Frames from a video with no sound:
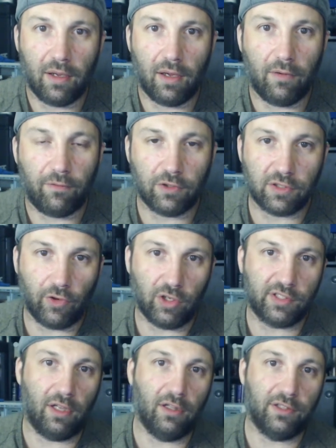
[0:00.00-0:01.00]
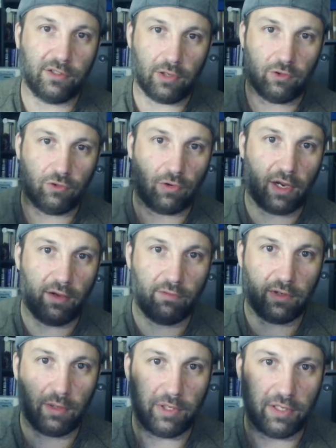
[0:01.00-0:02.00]
First of all, solid state drive.
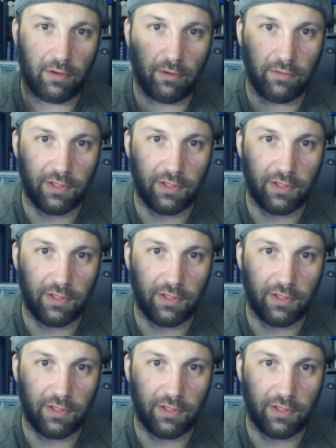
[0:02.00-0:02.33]
I mean,